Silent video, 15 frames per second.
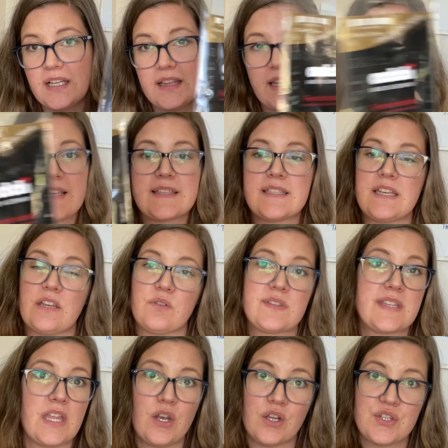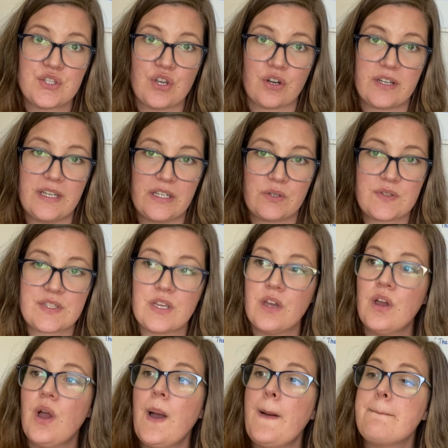lace needles, they're not sock needles,
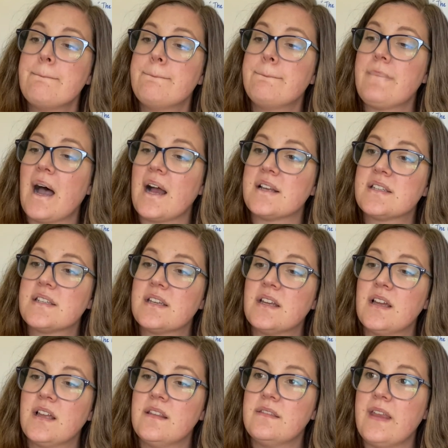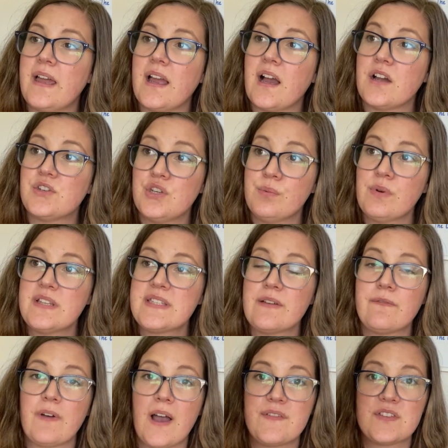but they are
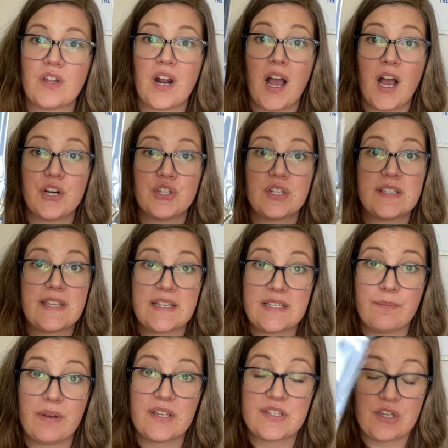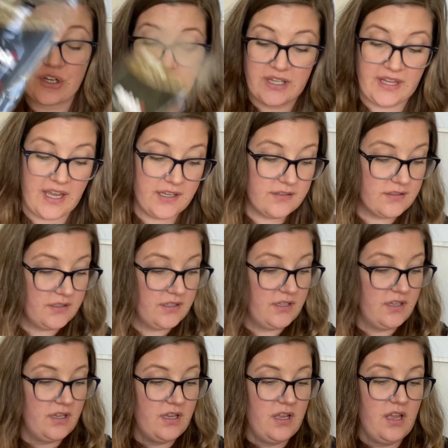2.75s on 100 centimeter circular.
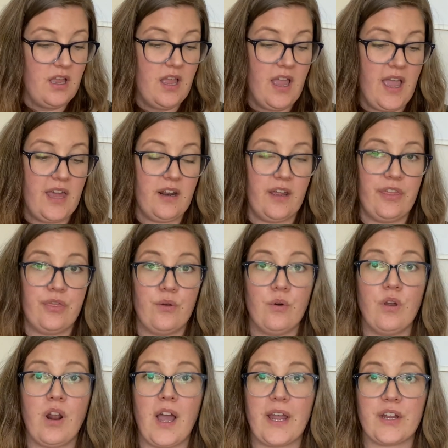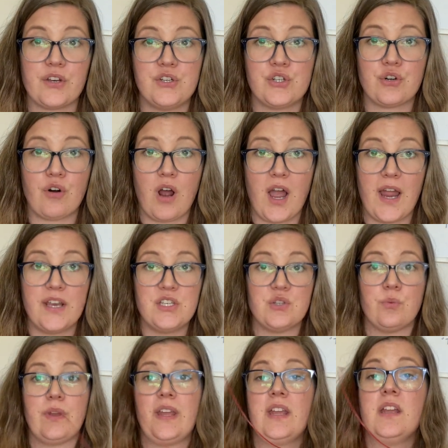And I thought I could try
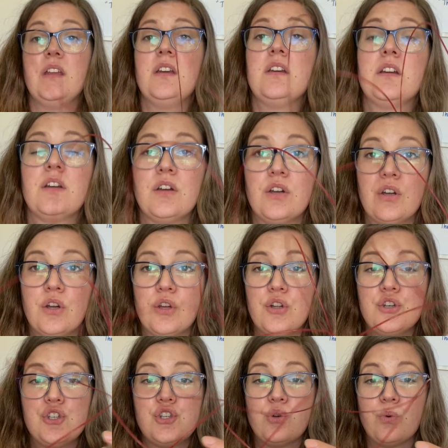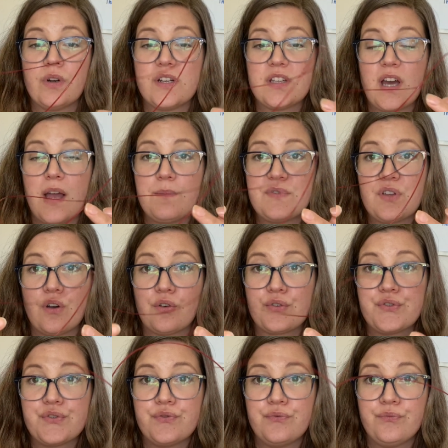doing 2 at a time
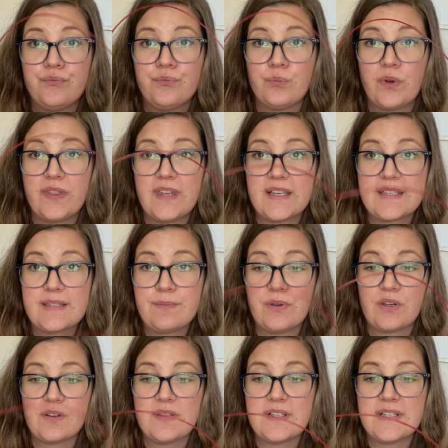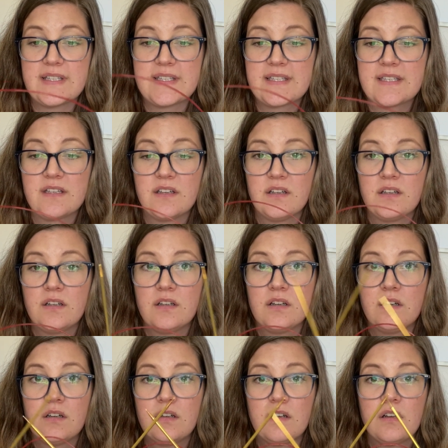socks with this because,
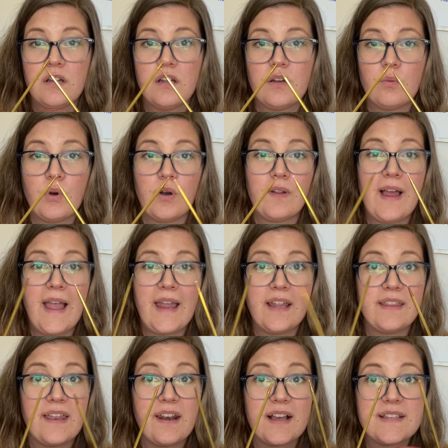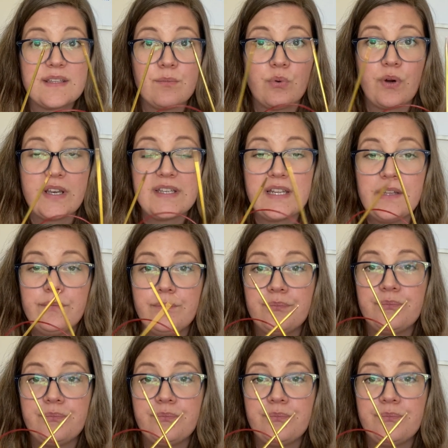well, hey, they're nice and pointy.